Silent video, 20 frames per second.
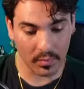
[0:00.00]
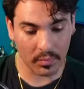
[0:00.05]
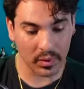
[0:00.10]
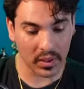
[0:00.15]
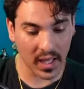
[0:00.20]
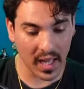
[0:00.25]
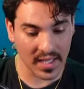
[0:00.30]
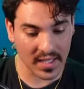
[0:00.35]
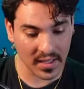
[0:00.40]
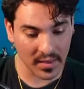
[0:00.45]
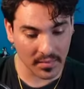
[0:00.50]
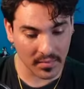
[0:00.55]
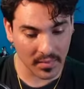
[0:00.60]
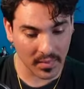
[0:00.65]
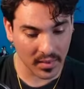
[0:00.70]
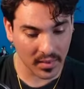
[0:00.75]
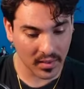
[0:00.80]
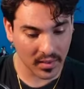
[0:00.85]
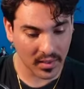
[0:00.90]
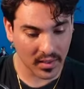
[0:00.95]
bless him?
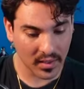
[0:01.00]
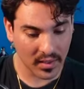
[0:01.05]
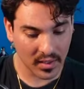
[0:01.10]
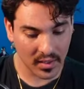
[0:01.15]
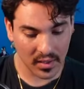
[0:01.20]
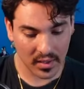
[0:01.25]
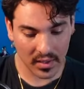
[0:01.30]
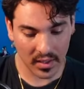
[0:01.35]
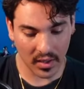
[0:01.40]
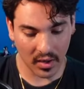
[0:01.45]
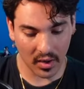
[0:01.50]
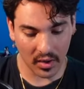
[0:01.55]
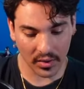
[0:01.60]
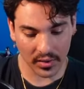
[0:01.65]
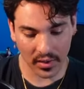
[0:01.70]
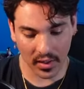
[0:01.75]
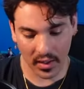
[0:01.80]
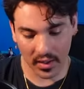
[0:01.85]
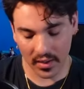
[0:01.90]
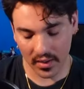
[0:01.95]
The
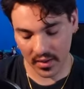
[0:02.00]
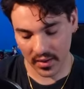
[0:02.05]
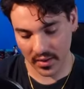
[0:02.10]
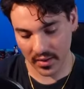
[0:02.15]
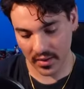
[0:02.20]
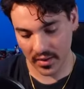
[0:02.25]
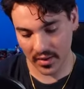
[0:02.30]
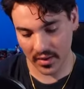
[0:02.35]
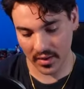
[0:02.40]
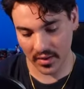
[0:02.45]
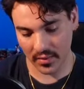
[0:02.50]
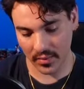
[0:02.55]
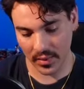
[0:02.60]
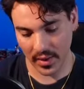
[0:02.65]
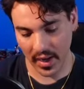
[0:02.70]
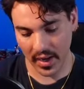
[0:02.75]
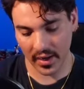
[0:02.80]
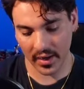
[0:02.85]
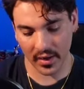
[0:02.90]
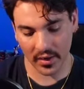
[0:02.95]
alt art? Are we
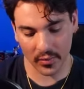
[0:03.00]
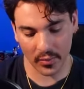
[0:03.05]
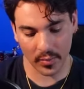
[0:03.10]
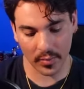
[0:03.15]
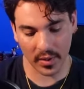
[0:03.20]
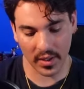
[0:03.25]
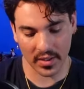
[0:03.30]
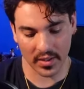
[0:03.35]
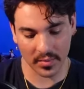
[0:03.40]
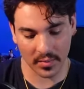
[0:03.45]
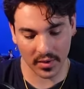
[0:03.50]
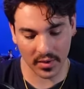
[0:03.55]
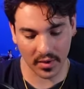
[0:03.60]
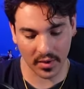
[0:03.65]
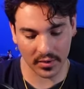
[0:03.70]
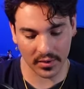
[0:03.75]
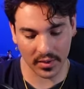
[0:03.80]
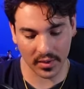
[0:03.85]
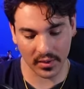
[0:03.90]
that good? We blessed an alt